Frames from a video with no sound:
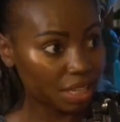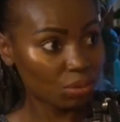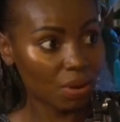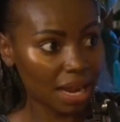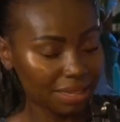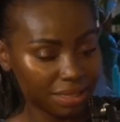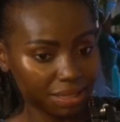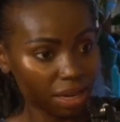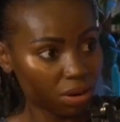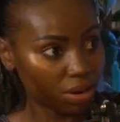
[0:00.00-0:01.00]
because that's what I
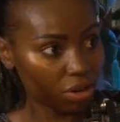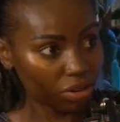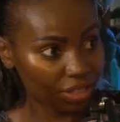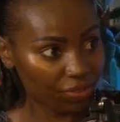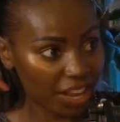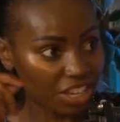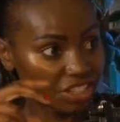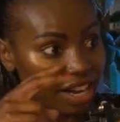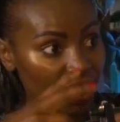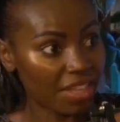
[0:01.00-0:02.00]
did, I got a
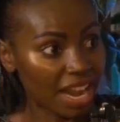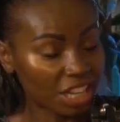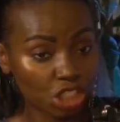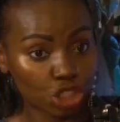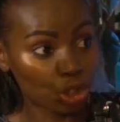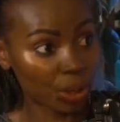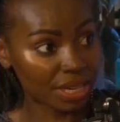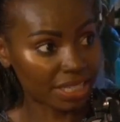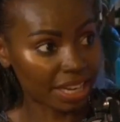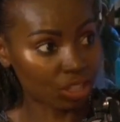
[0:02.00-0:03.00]
notification and then I just
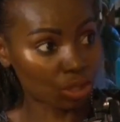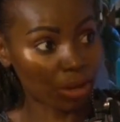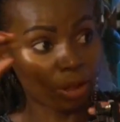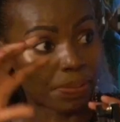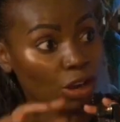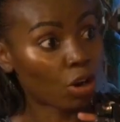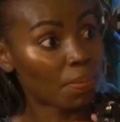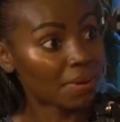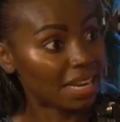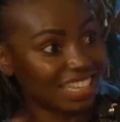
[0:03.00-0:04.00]
joined it. So it'd be a
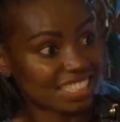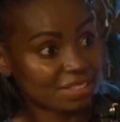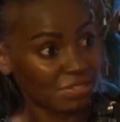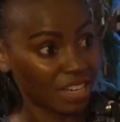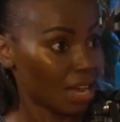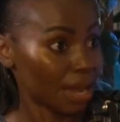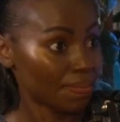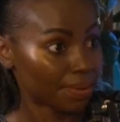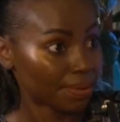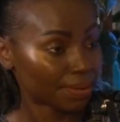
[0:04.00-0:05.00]
completely different
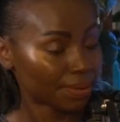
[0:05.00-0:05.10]
app.